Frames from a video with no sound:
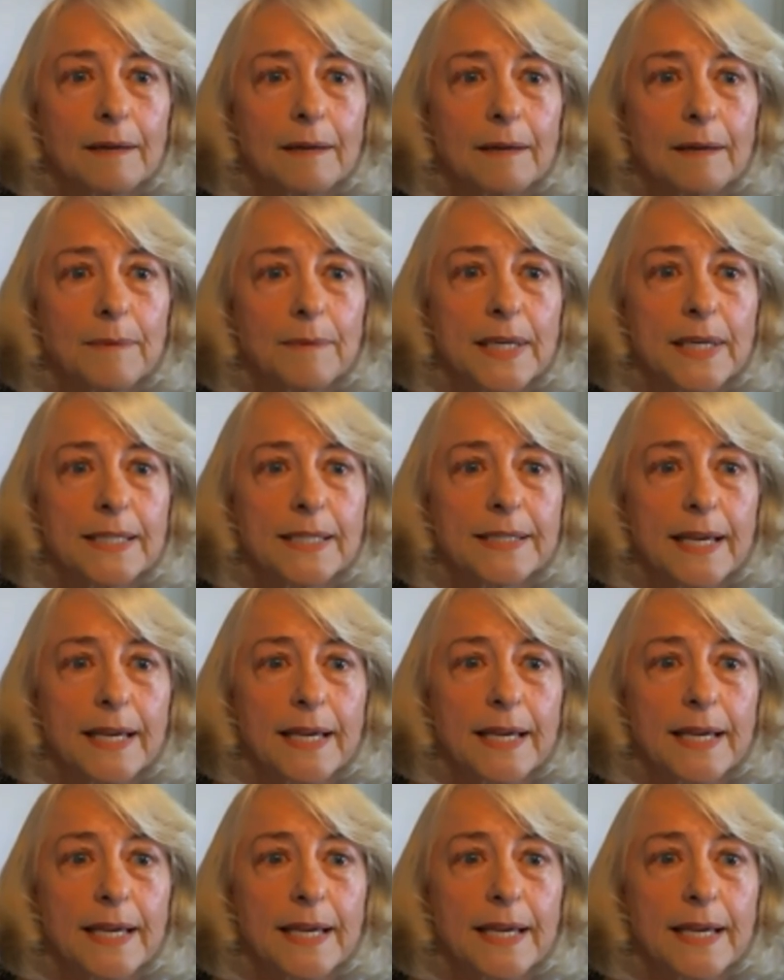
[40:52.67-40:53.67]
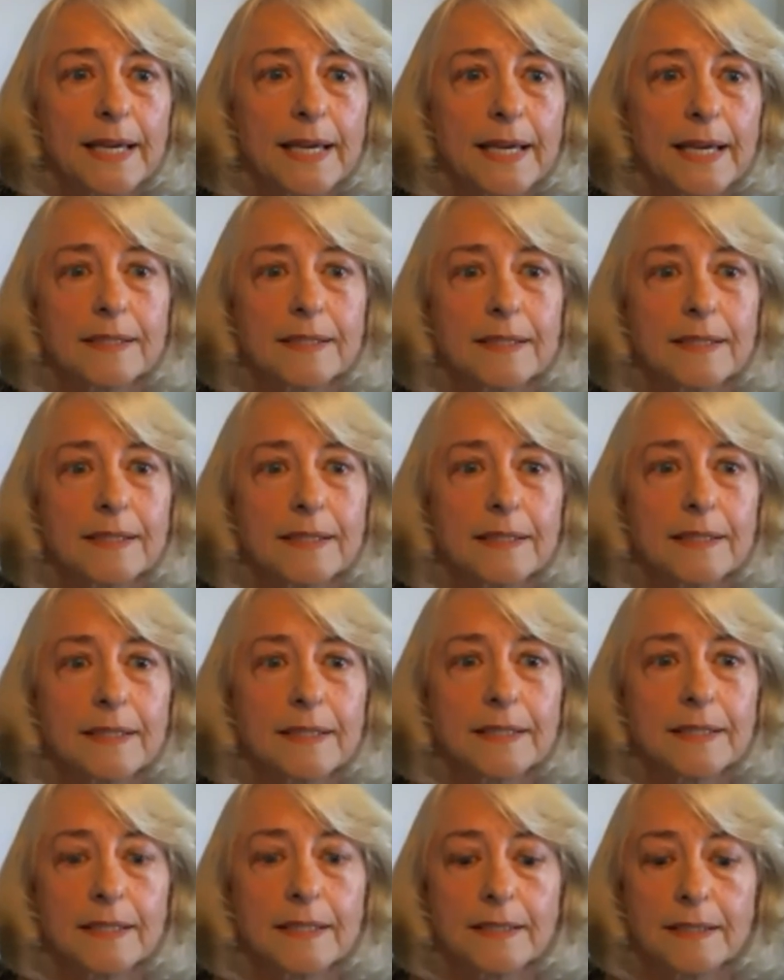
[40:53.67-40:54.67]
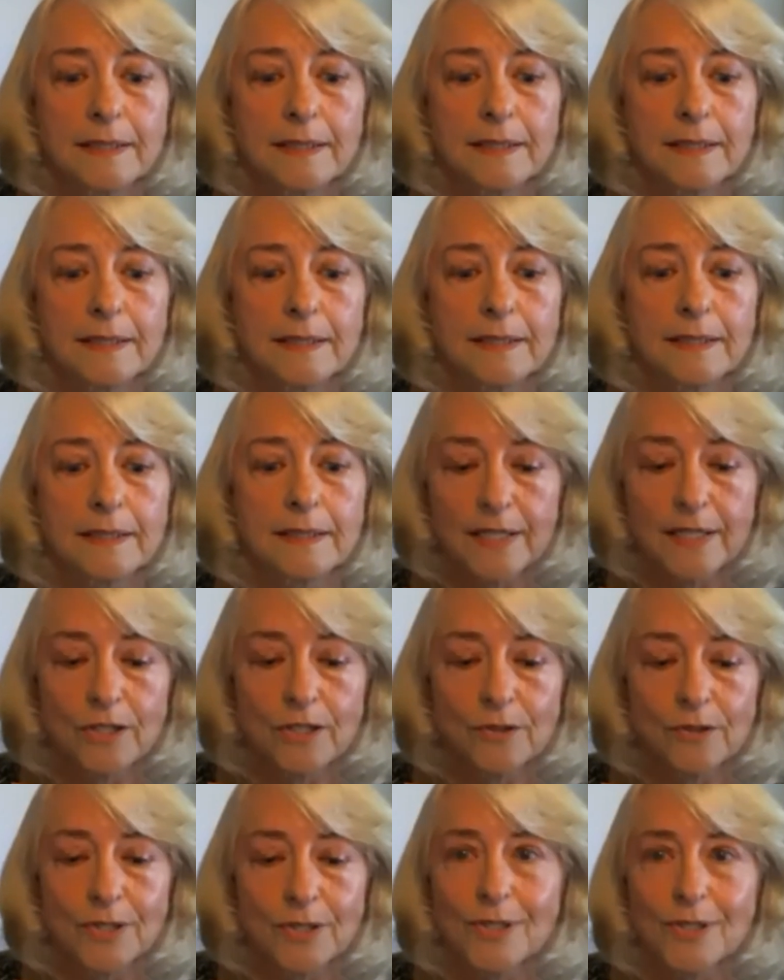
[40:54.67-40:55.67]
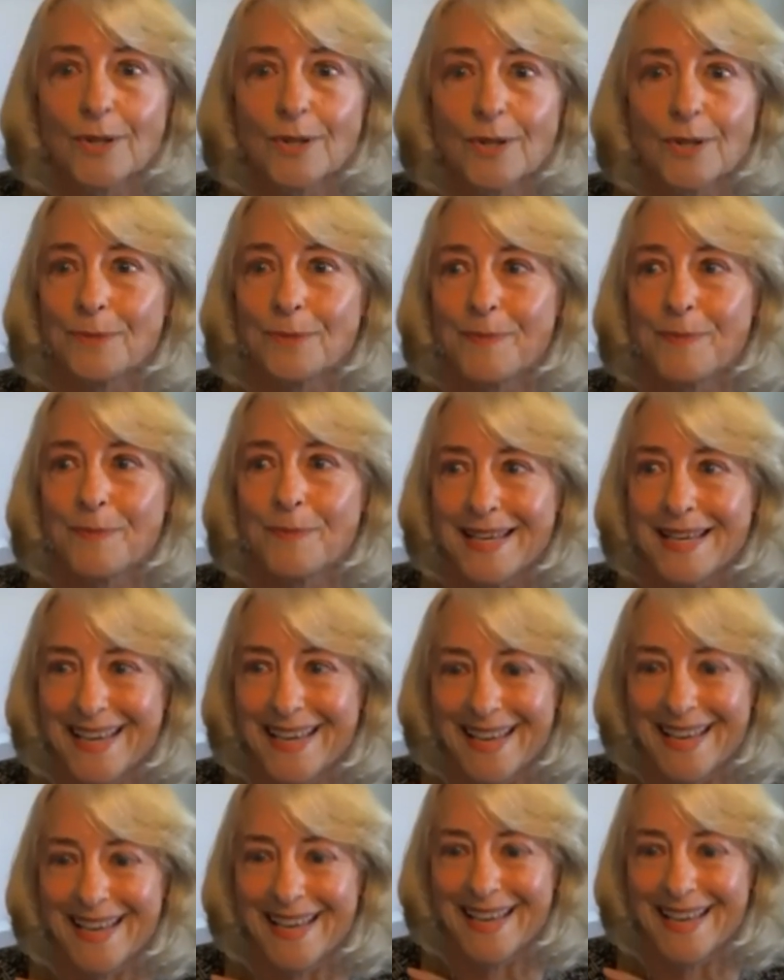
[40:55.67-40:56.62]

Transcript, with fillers: Because I think this is this is breaking news, so to speak.